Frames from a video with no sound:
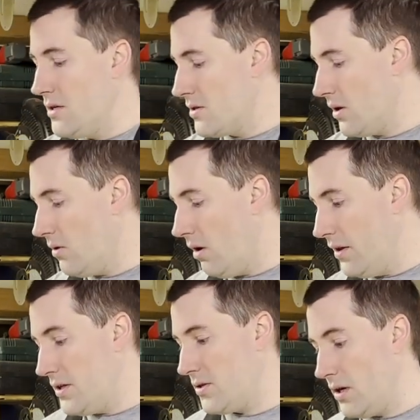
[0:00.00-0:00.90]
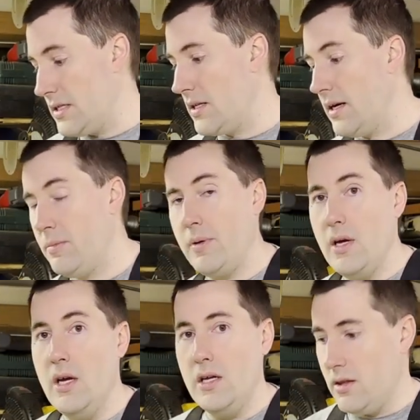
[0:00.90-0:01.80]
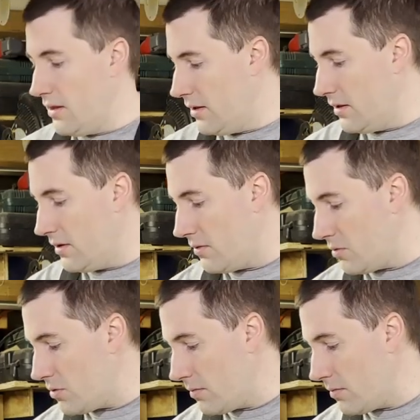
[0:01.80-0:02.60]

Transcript: So on the Sawstop, the